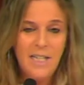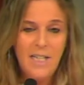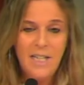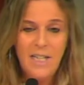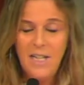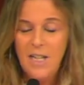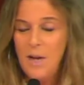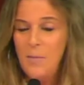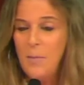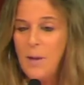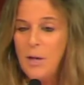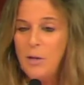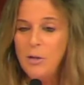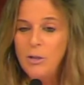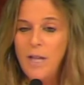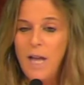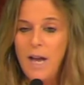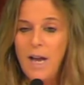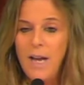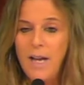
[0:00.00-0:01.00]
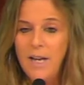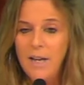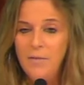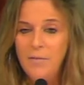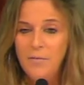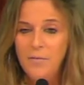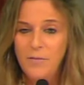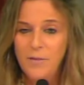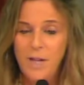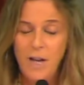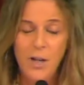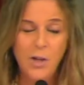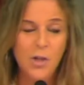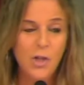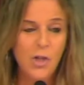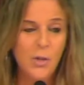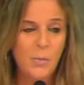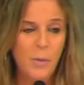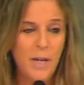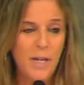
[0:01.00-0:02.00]
a better life, not
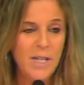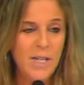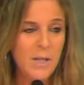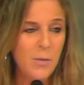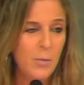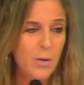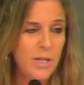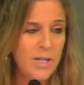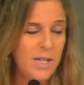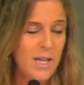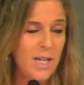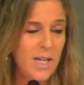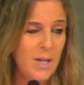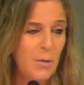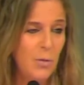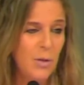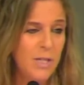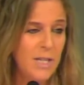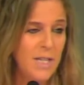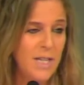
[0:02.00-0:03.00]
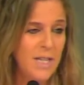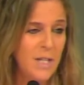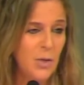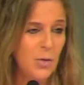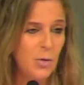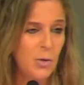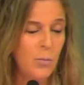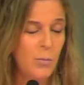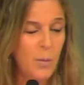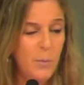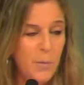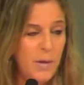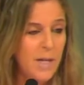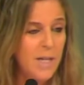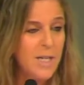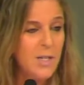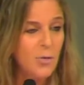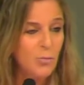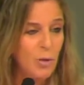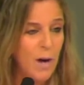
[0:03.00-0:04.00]
just because he was in Israel, but
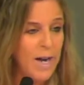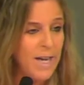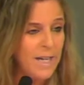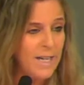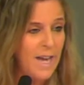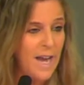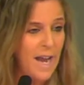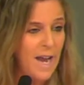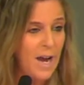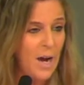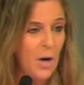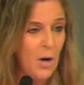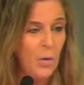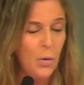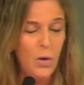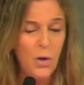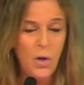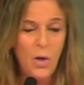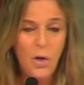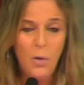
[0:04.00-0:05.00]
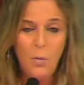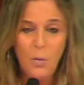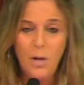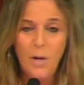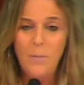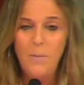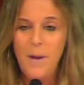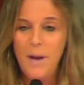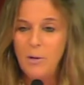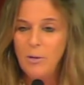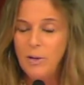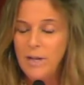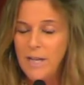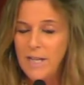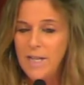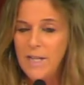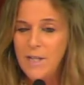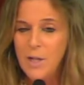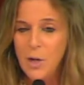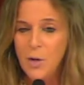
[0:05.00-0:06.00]
because right now, what
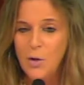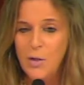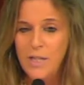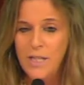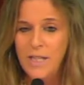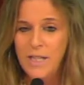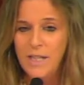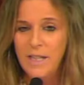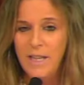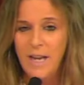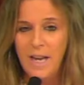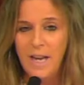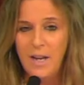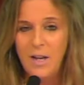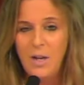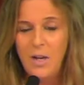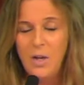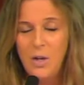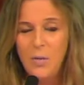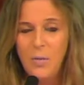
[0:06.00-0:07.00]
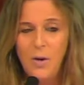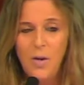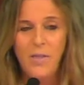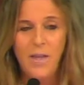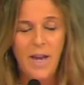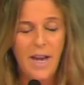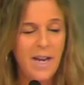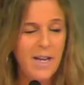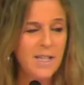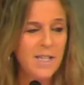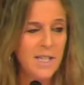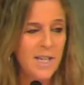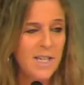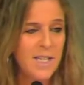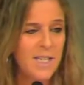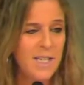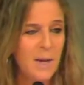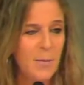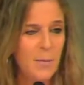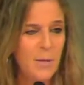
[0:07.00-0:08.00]
Americans are dealing with
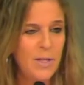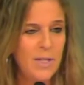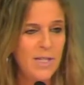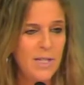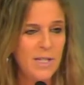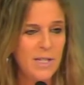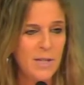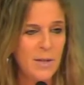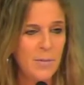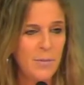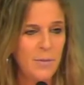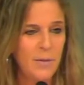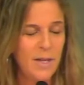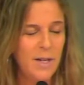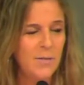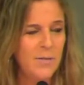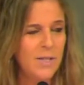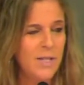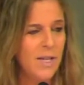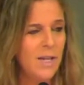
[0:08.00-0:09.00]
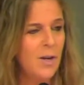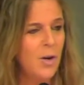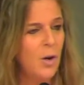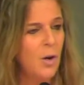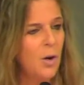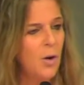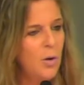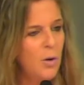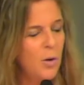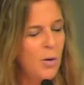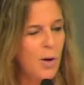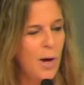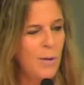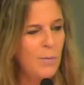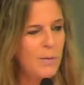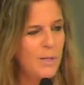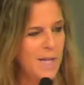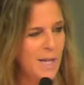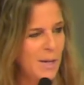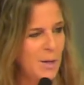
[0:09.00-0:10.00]
anti-Semitism. And I was like, oh, I'm
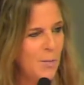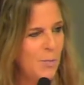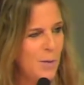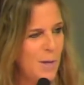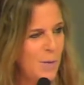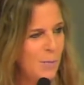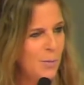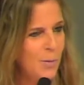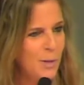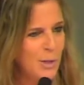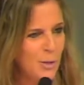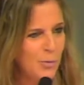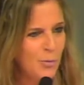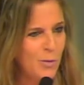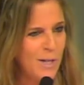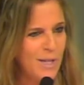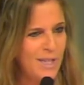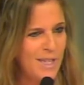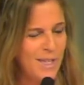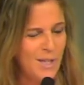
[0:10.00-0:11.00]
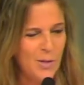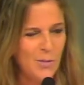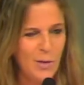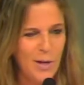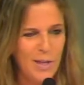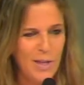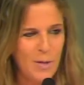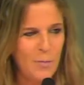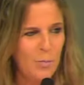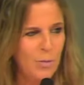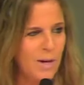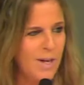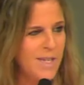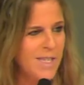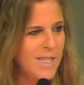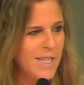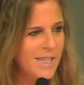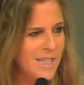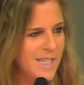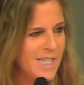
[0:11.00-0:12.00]
telling people to read the Israeli press
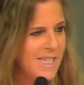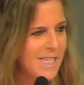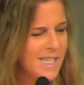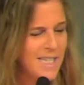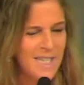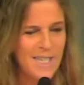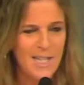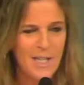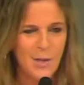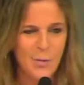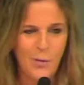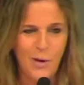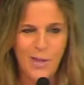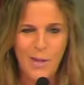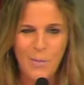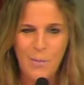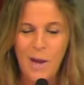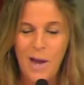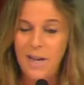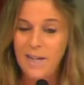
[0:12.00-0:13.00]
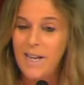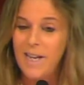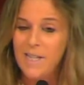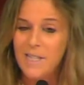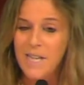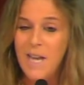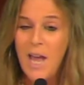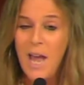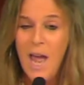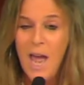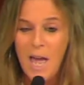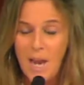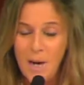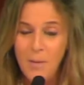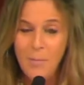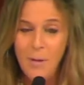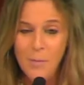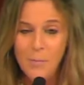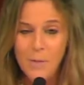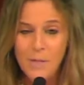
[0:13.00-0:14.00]
and listen to the Israeli podcast, and I'm
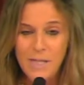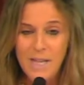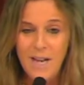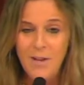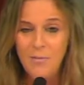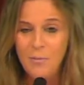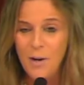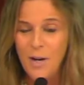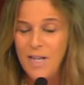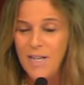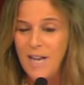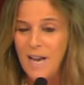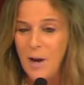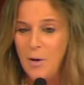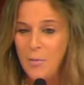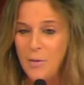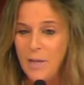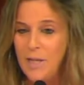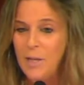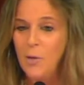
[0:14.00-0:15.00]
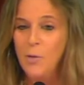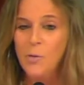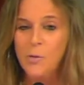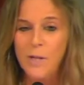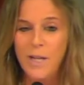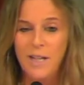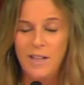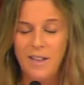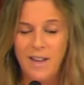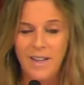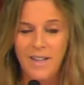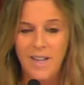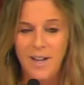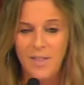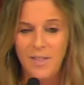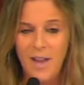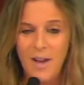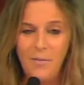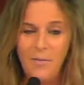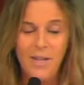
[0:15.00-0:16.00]
upset right now that Yossi Klein
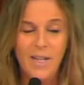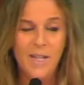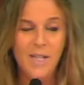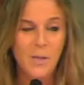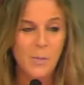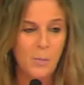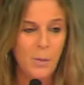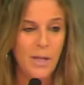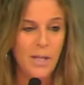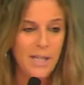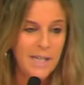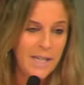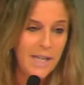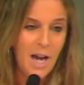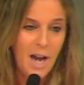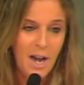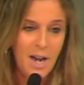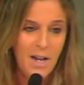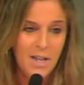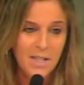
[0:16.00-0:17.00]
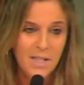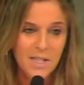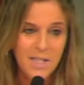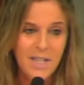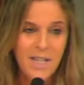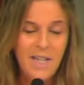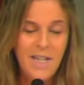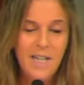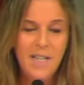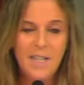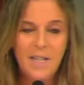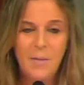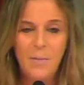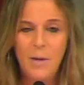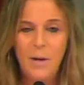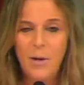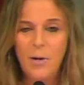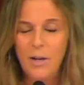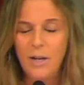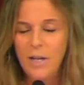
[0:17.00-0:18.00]
Halevi is pitying us, the
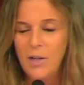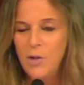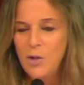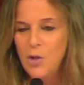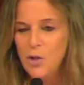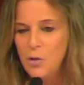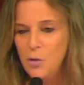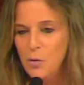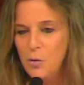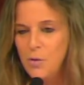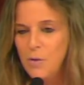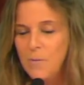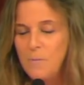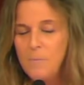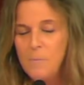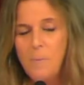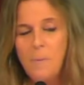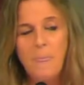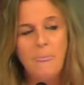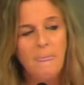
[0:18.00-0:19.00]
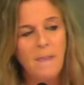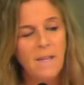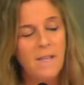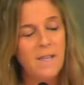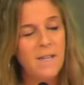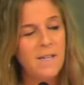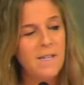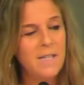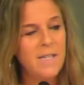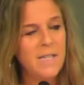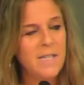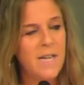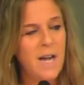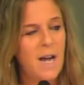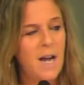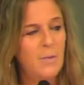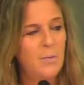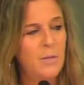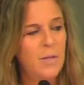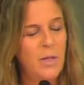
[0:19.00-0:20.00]
American Jews. And then I
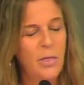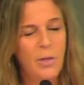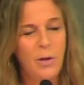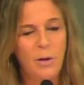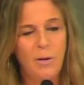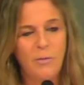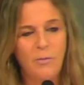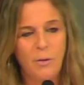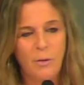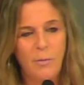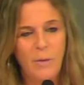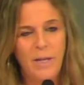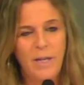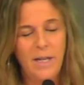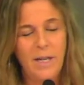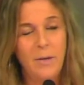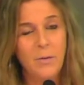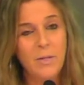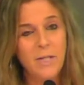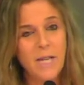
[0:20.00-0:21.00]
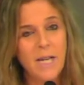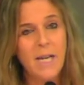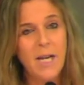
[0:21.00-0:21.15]
stopped and thought for a minute. I was like,